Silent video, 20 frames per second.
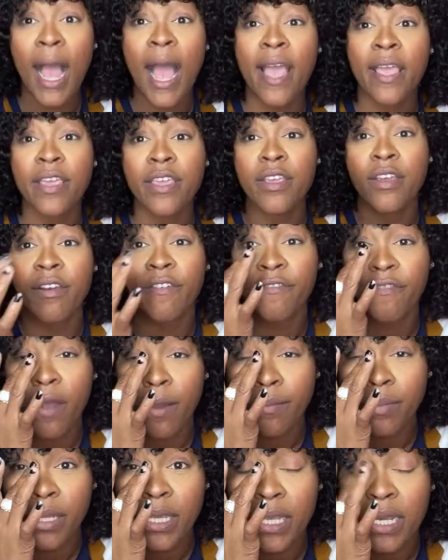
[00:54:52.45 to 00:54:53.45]
a year
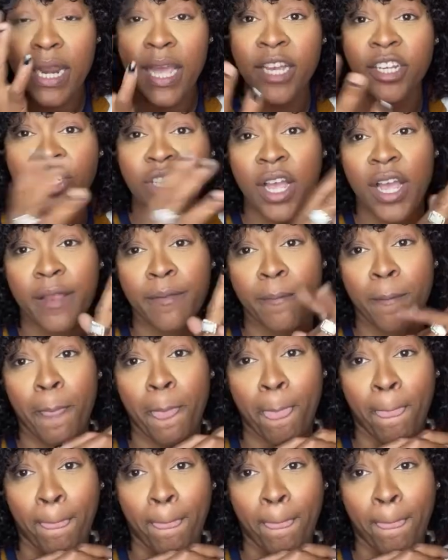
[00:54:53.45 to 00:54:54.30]
from the election.